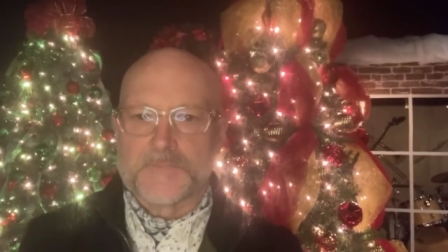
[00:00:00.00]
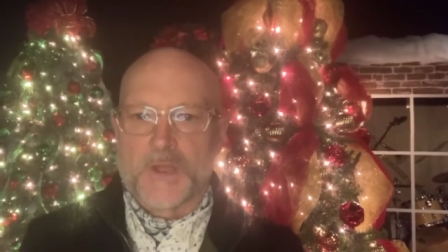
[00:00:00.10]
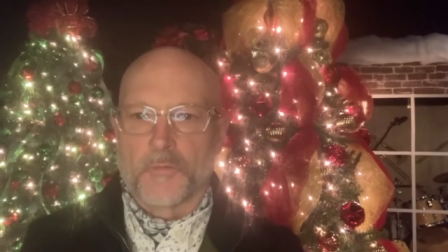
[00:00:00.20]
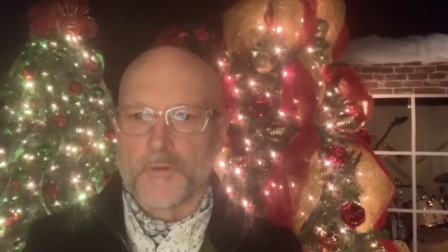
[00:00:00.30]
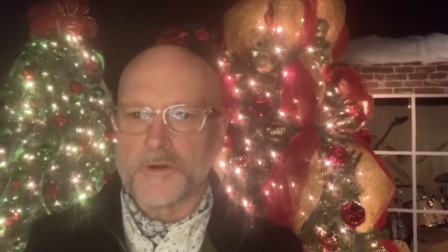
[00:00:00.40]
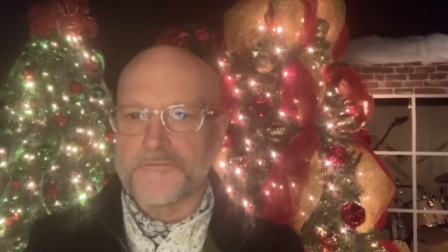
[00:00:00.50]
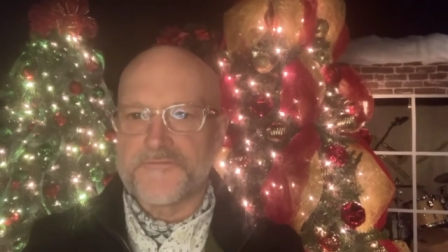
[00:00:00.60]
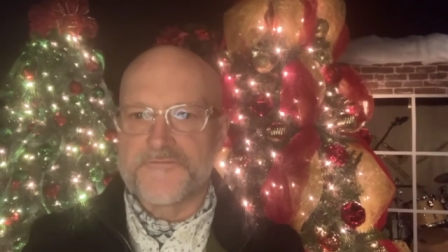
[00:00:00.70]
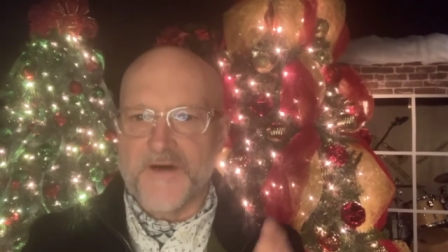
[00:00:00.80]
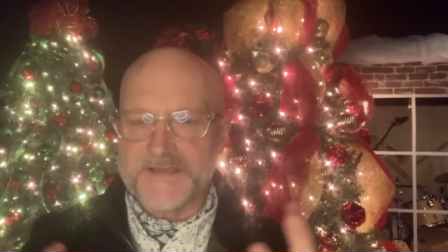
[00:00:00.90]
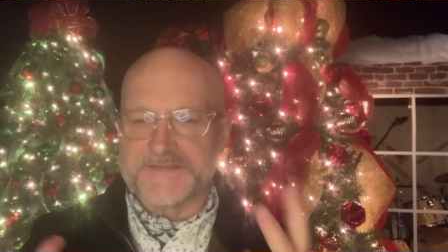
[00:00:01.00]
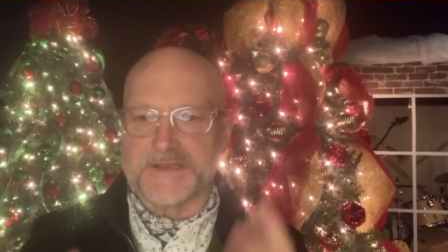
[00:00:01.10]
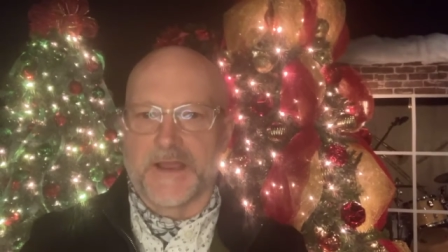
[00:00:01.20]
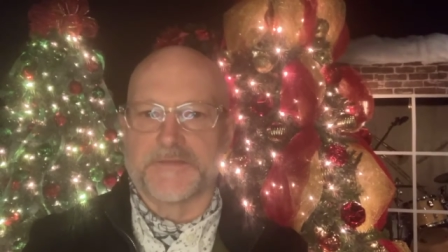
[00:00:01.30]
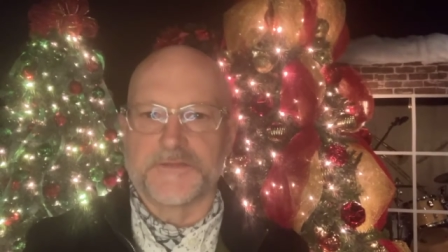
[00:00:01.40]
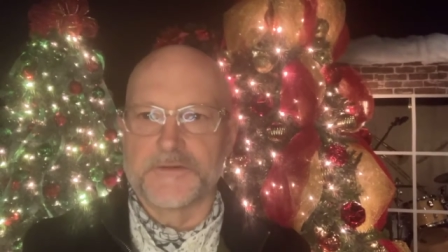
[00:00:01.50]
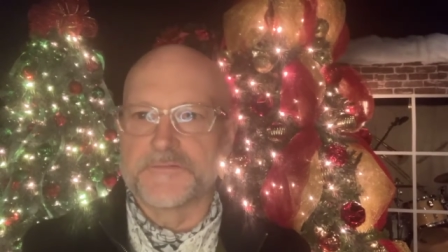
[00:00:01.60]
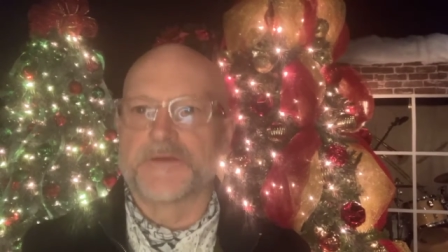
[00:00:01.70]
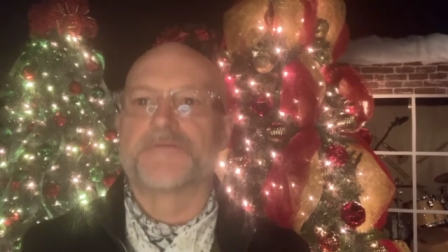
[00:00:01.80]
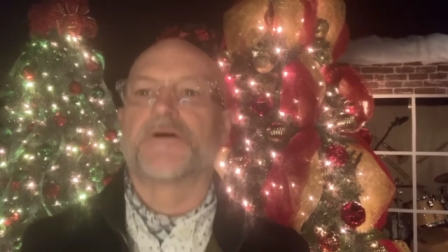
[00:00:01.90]
real fuzzy, like the,
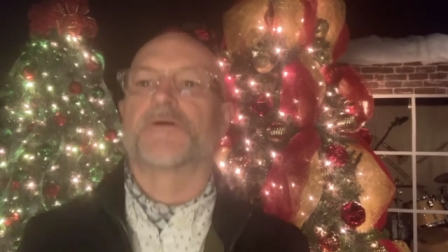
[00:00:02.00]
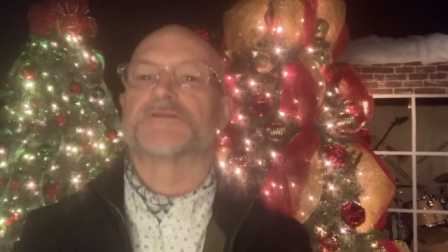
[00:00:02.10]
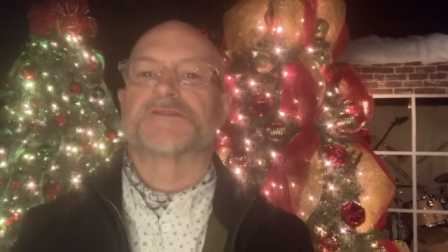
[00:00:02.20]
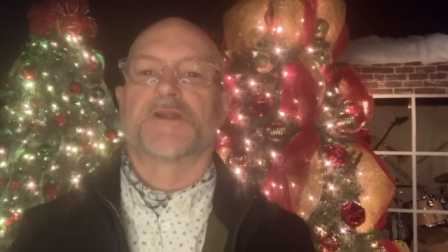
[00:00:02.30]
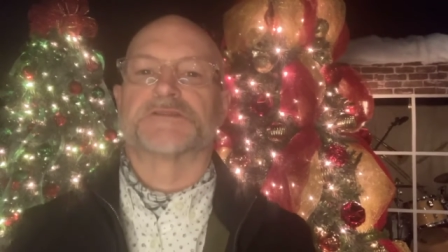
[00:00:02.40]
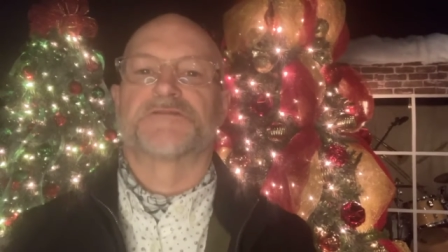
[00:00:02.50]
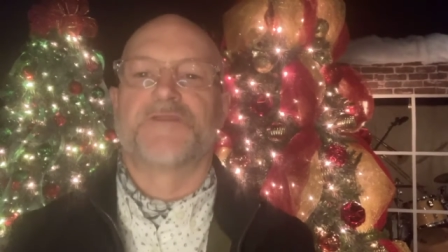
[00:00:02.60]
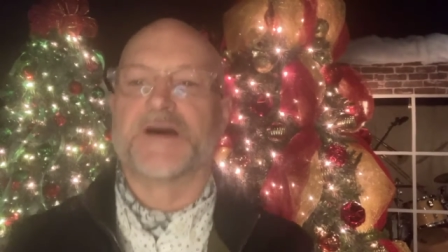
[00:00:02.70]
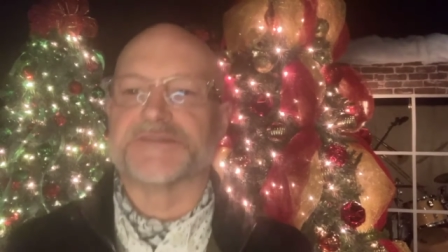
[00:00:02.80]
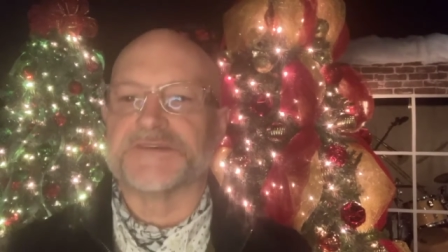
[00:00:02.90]
the focus on it's fuzzy.